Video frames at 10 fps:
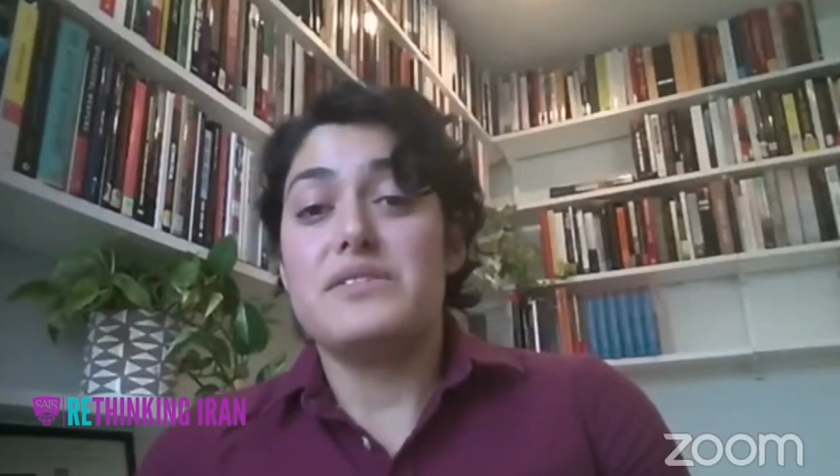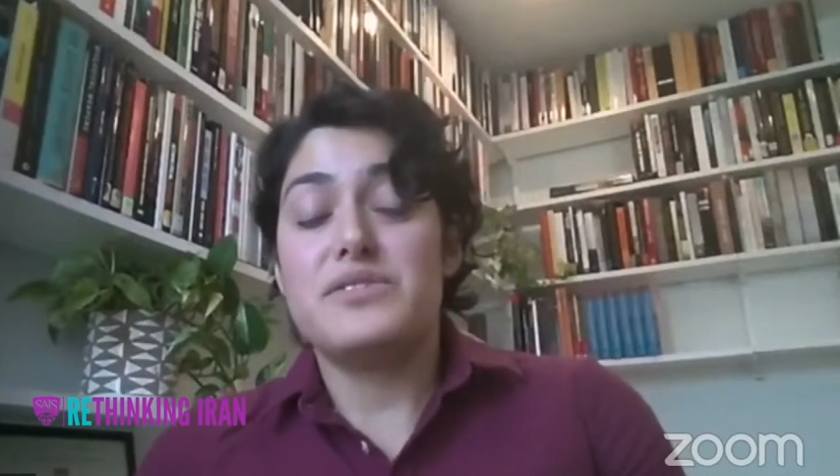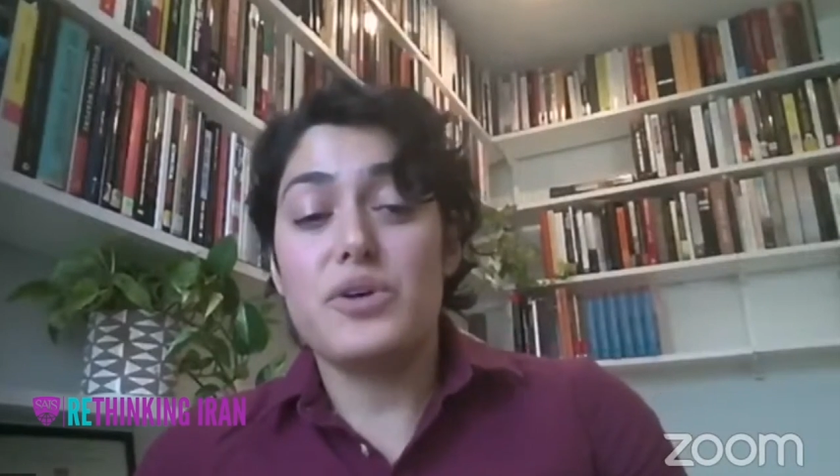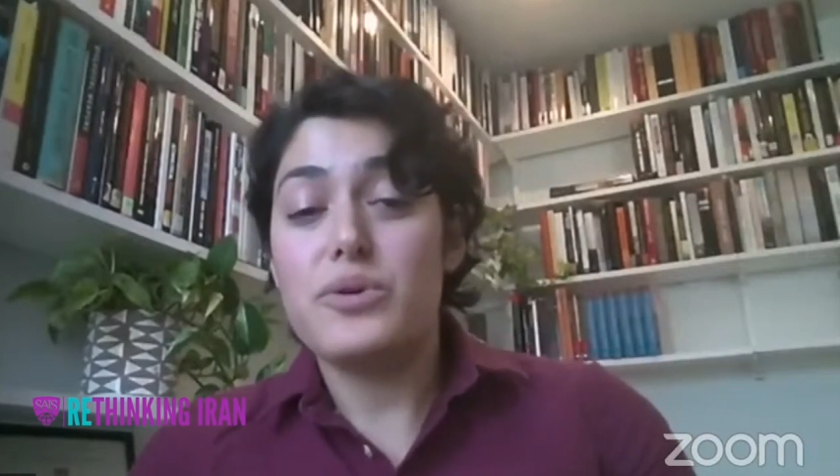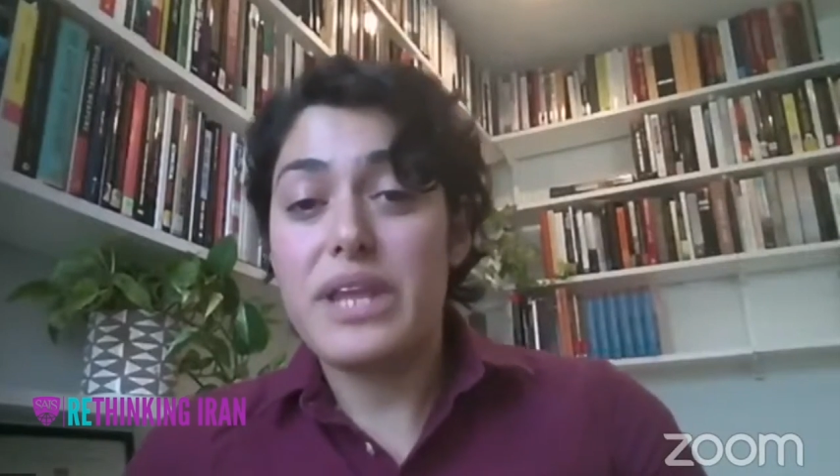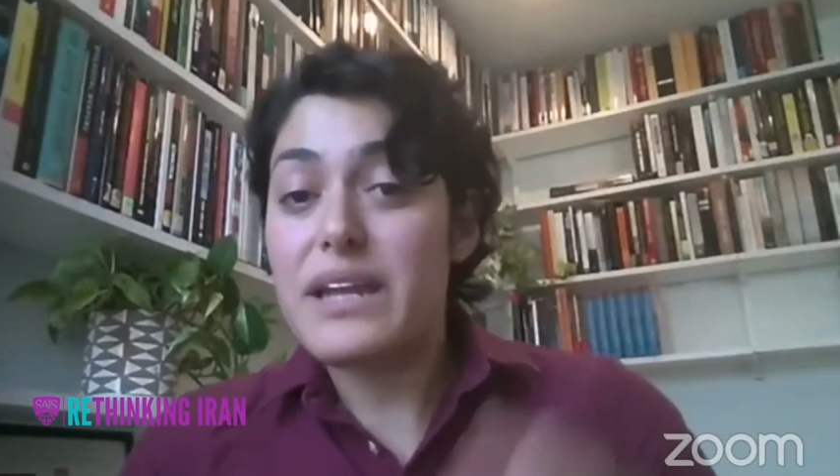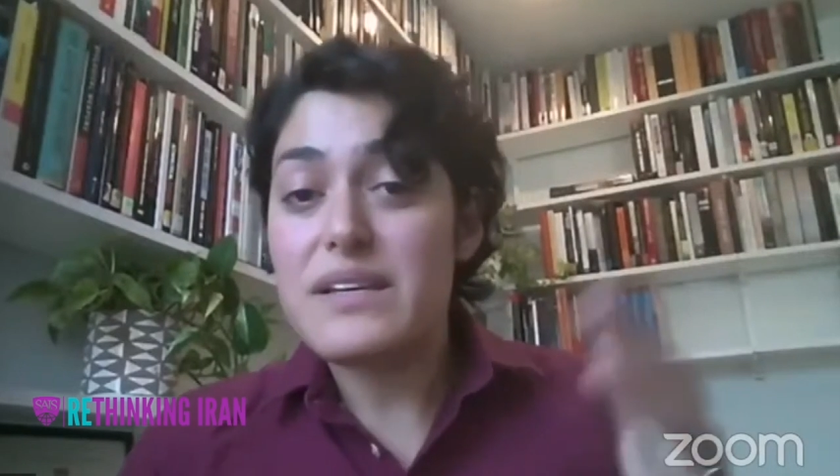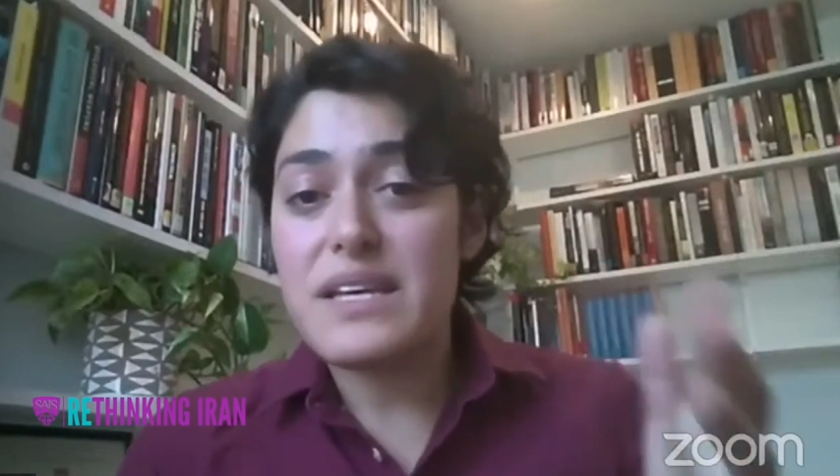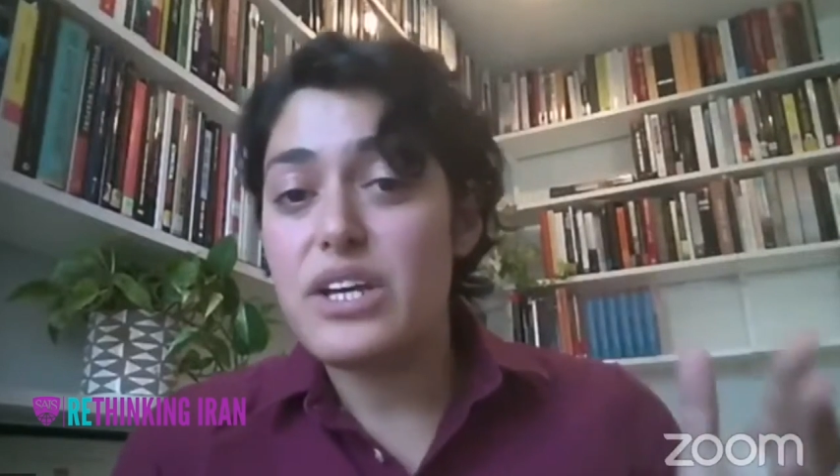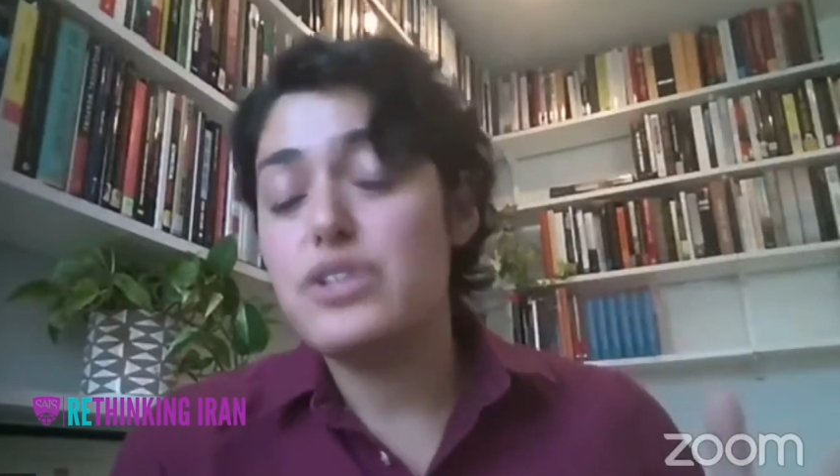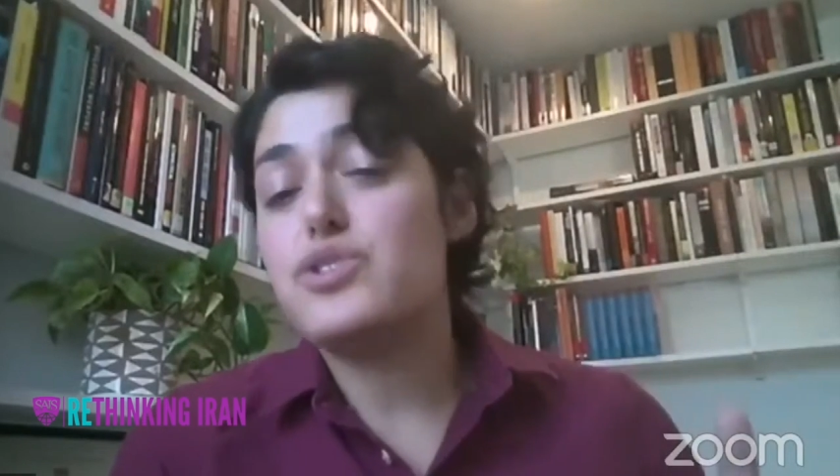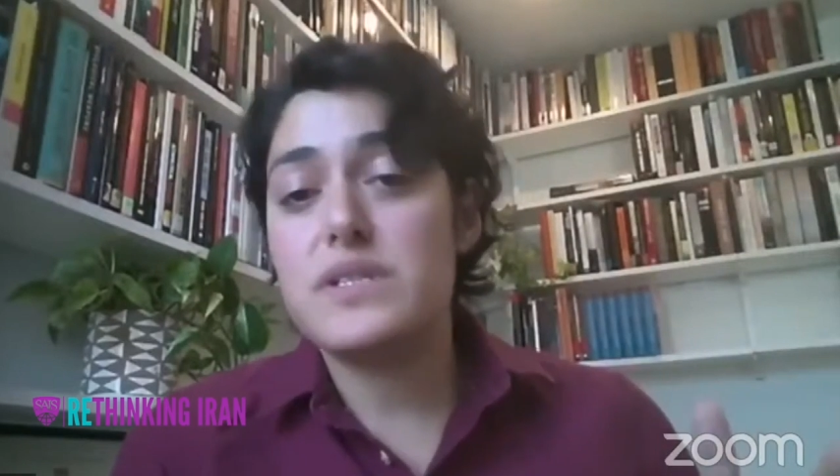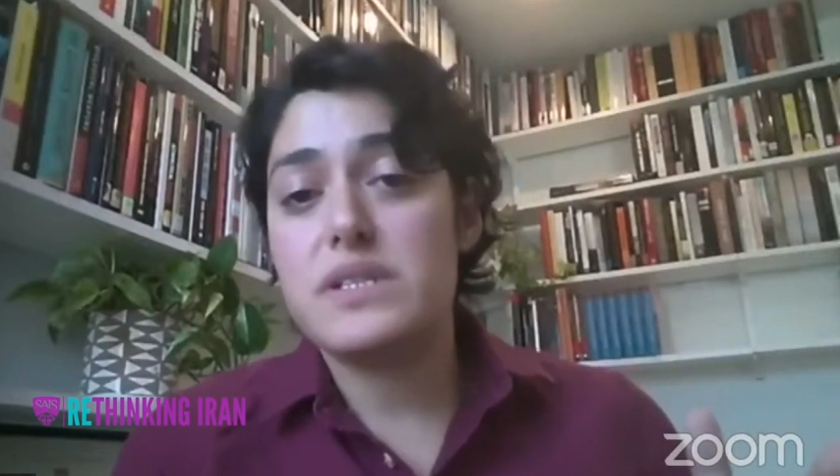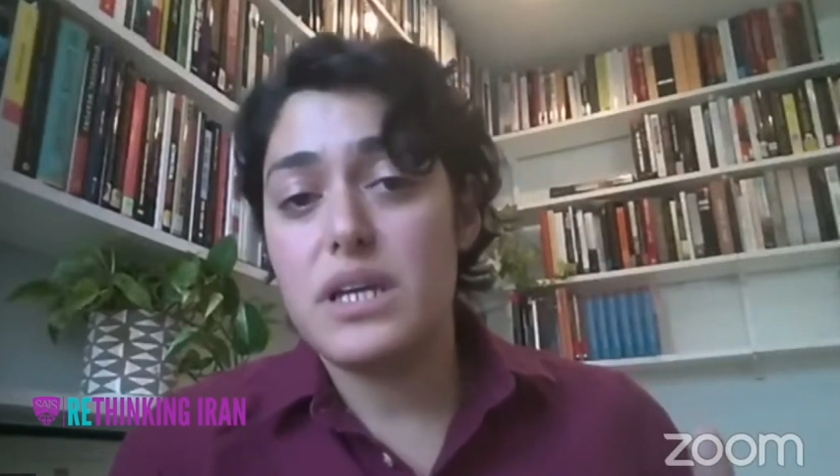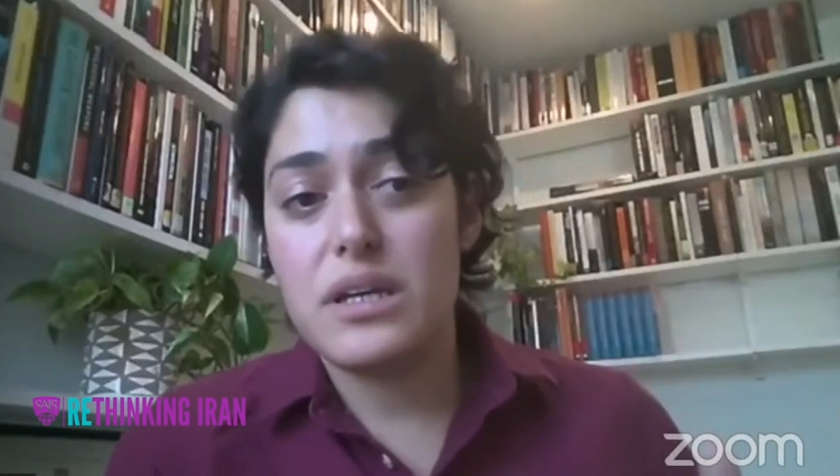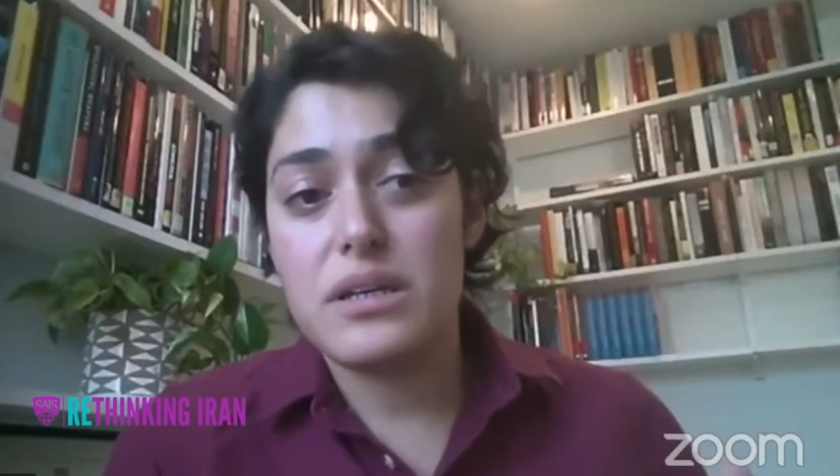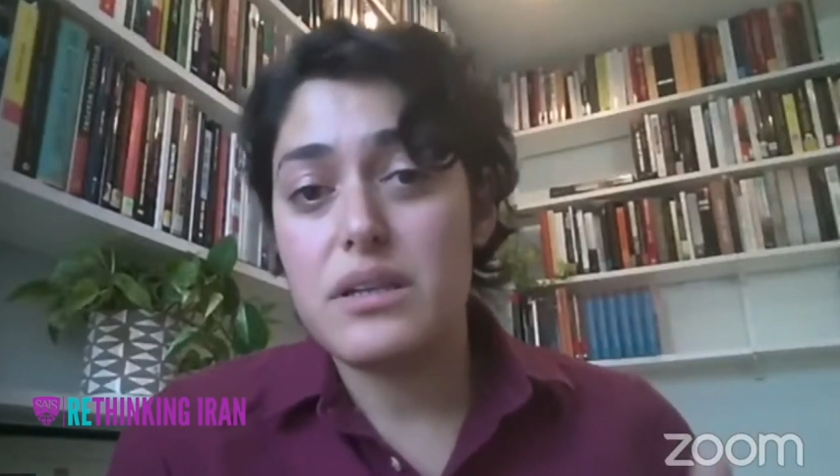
So that is an interesting